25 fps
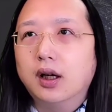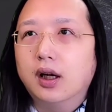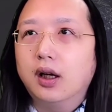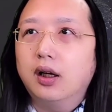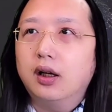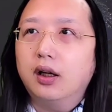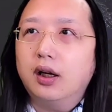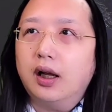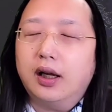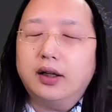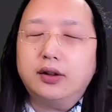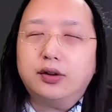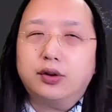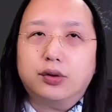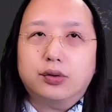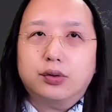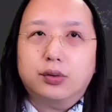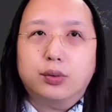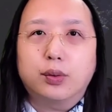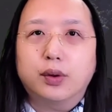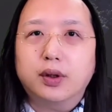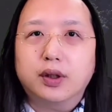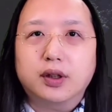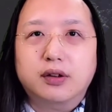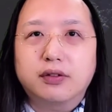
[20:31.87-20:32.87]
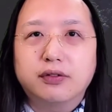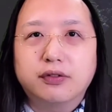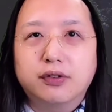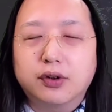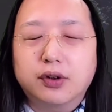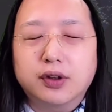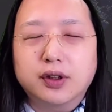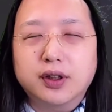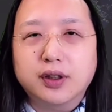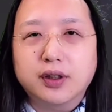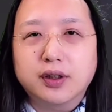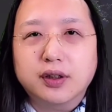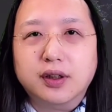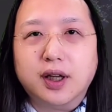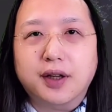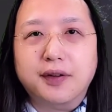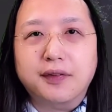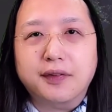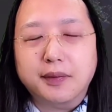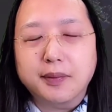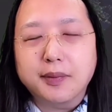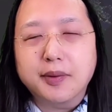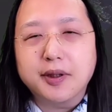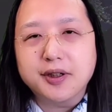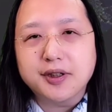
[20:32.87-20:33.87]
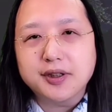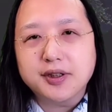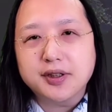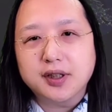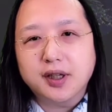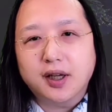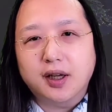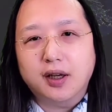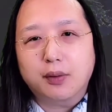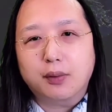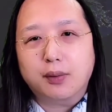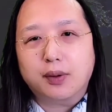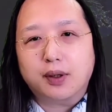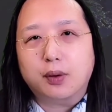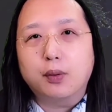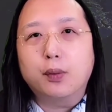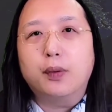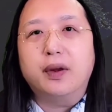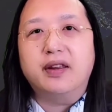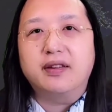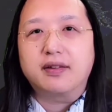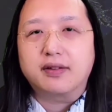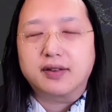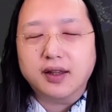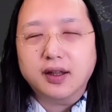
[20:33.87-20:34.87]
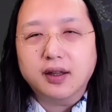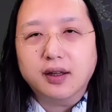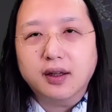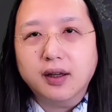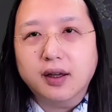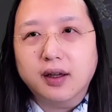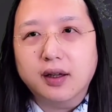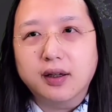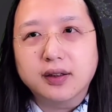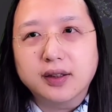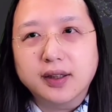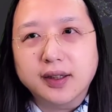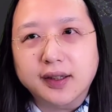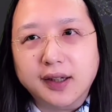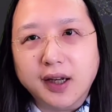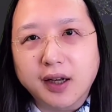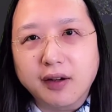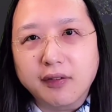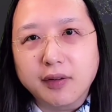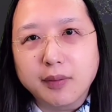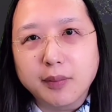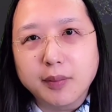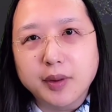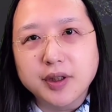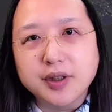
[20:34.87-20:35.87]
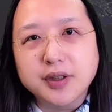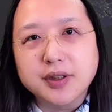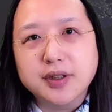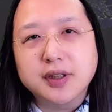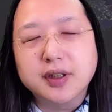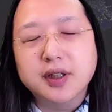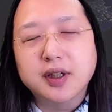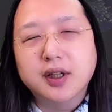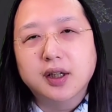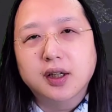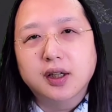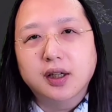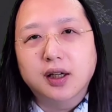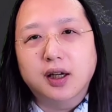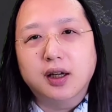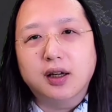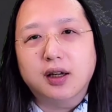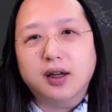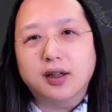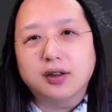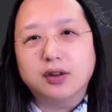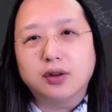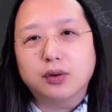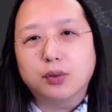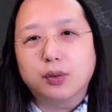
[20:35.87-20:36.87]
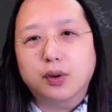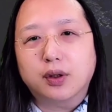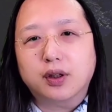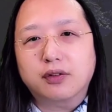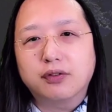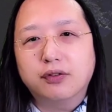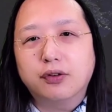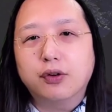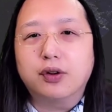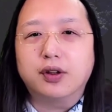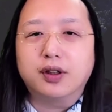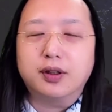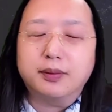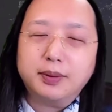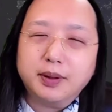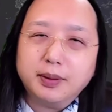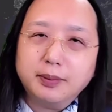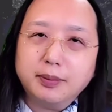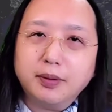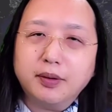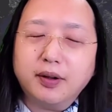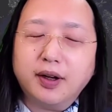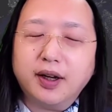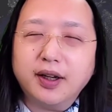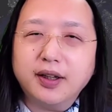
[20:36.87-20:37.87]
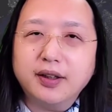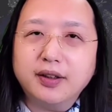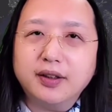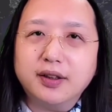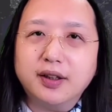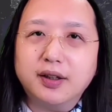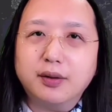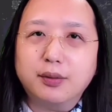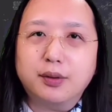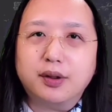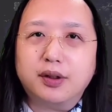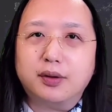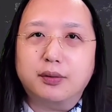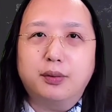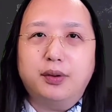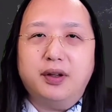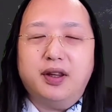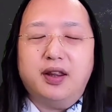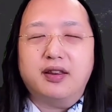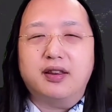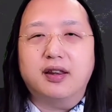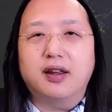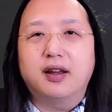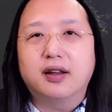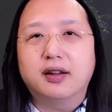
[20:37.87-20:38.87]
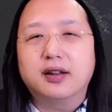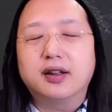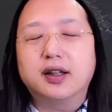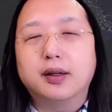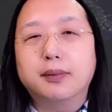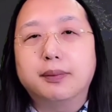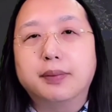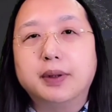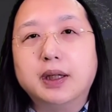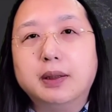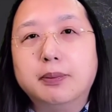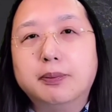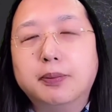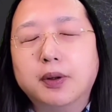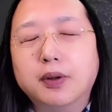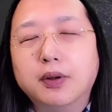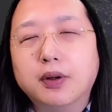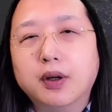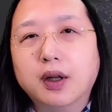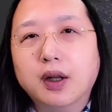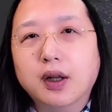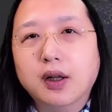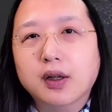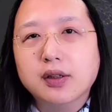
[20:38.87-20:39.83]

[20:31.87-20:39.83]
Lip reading: I don't work for the government. I work with the government. I don't work for the people either. I work with the people.